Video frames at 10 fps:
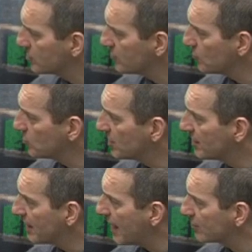of you did
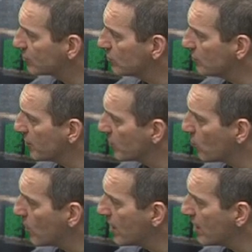not do very
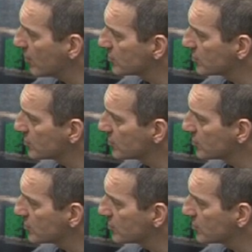well.